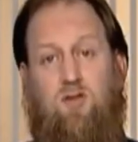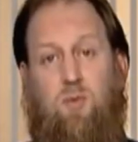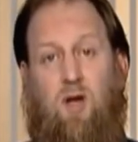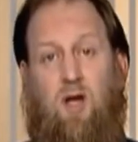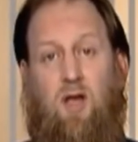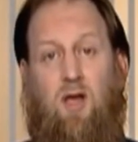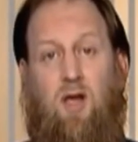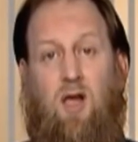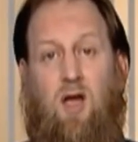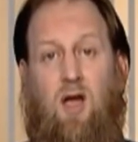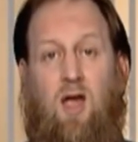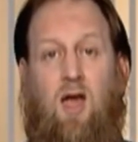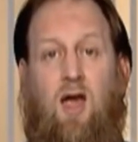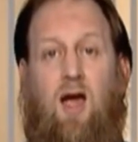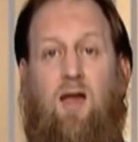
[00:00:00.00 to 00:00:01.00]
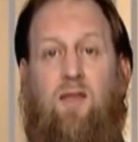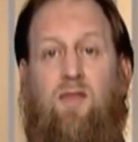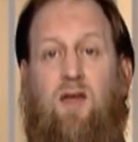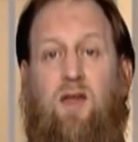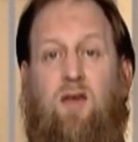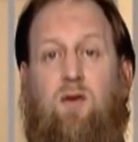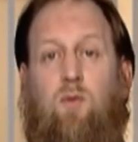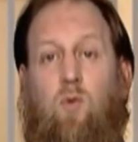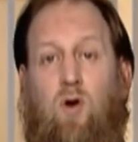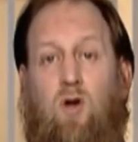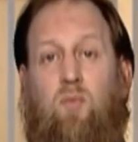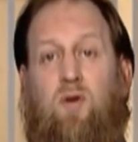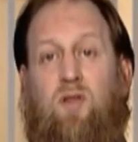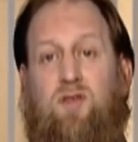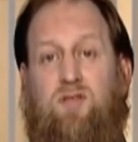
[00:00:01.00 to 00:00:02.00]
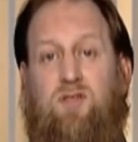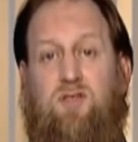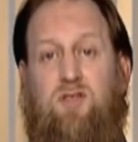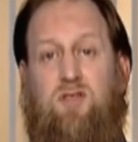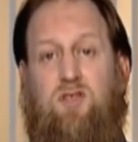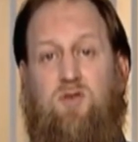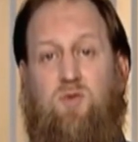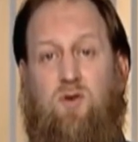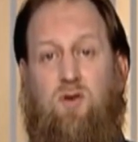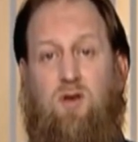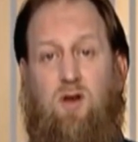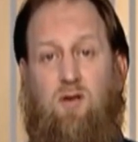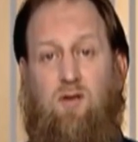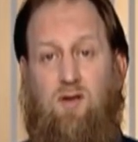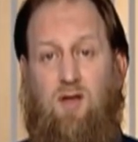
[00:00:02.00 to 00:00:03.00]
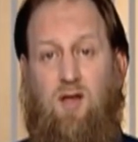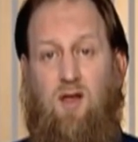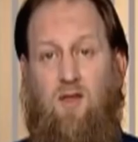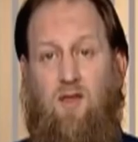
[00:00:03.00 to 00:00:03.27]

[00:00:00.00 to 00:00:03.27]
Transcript: SubhanAllah. And then what, brothers and sisters, when you're hearing the